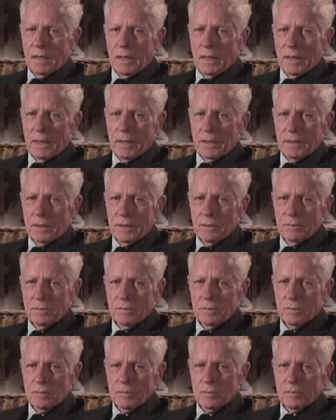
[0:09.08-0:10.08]
I
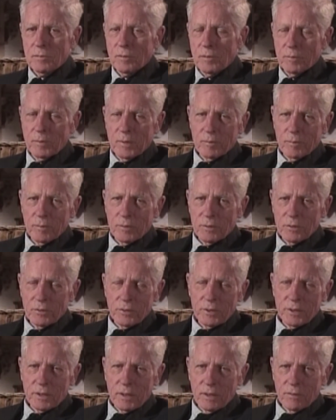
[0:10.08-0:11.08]
remember
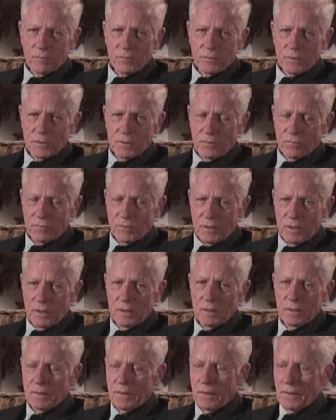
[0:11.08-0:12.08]
Louis Comfort
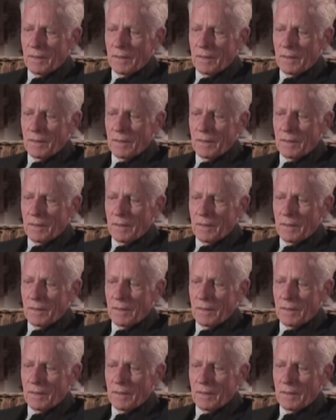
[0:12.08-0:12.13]
Tiffany,